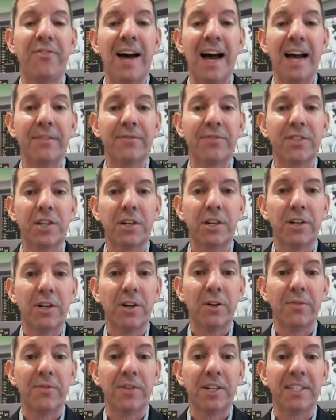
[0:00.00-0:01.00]
with 5
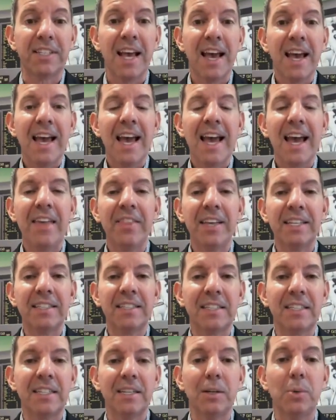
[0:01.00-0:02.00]
turnovers, and they
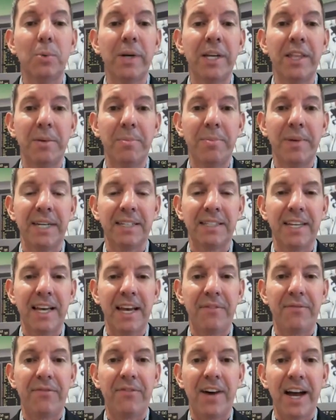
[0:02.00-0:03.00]
still win the Big
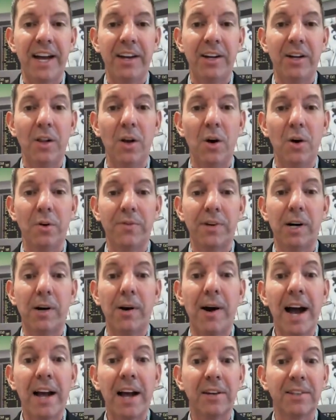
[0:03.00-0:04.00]
Ten final over
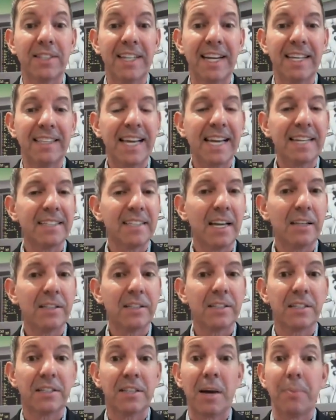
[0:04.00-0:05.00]
Ohio State. That tells
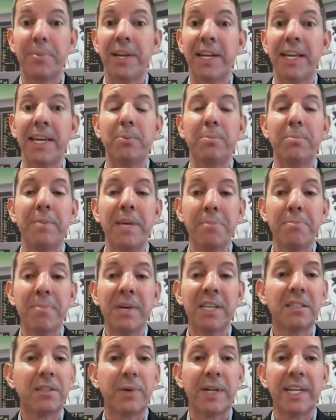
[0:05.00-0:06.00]
you something. He
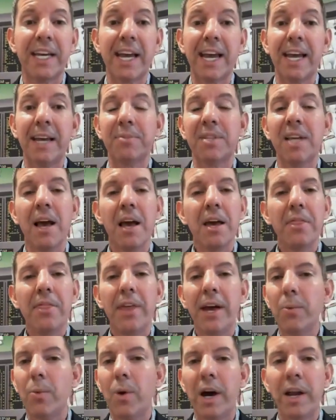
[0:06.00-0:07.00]
missed 3 games.
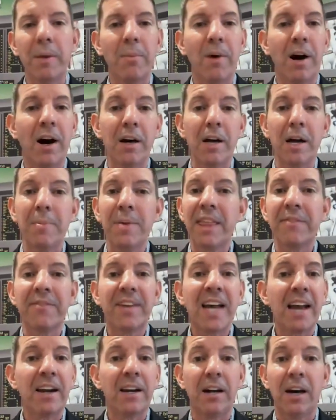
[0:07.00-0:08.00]
They won them all. I mean, they've
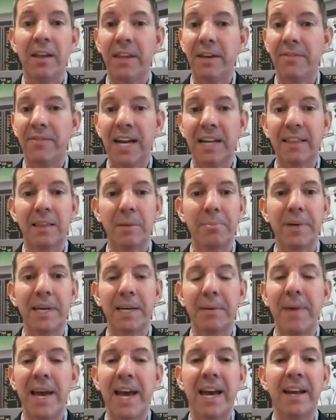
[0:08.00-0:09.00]
got it all. They've got the
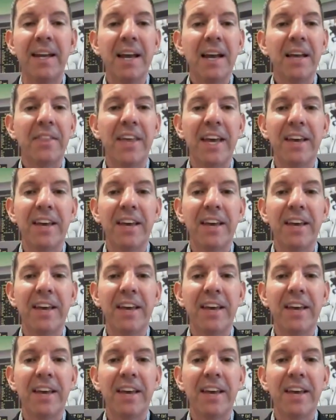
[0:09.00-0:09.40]
big man.